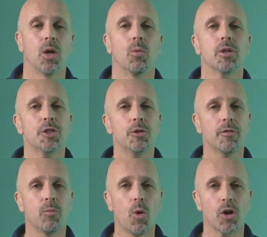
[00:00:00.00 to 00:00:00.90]
Once you
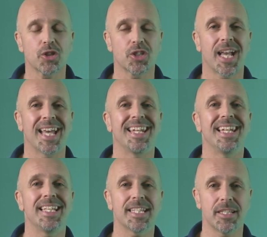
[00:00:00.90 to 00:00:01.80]
have watched and
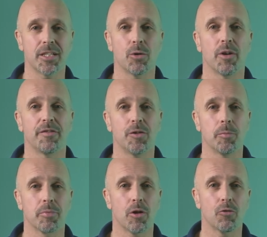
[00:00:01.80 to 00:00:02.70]
listened to a few
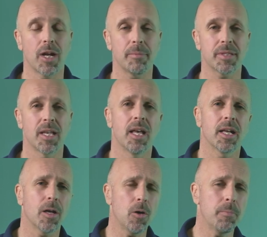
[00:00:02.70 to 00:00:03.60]
programs,
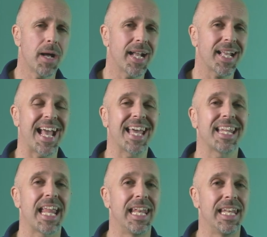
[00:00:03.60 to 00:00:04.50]
go back and
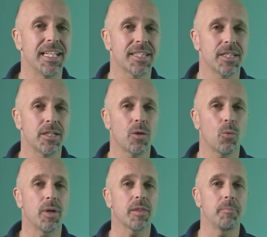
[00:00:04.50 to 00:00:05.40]
listen
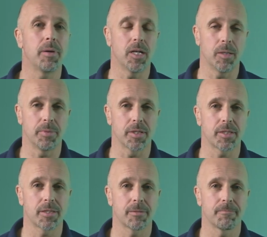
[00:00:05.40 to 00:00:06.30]
with
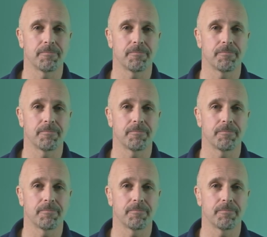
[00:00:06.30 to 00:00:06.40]
purpose.